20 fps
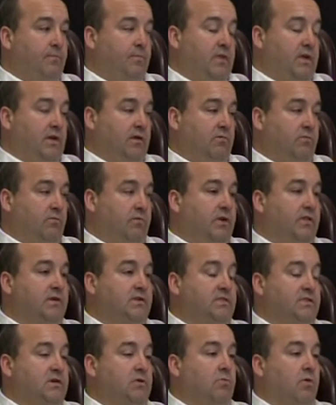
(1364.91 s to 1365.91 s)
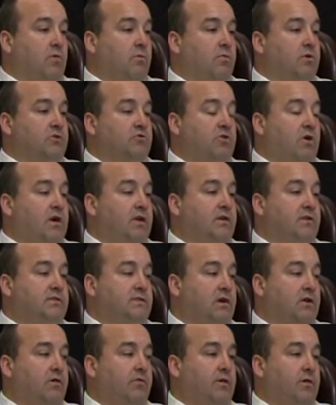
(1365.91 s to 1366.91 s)
and really see what we're trying to
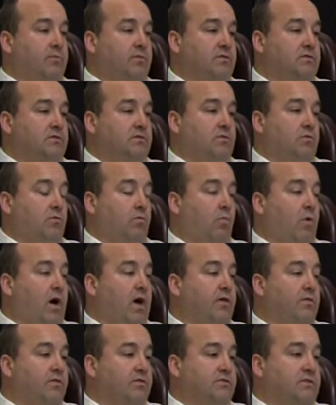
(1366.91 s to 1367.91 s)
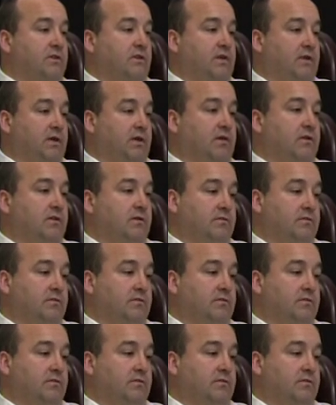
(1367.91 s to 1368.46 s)
tell them is why there's a need.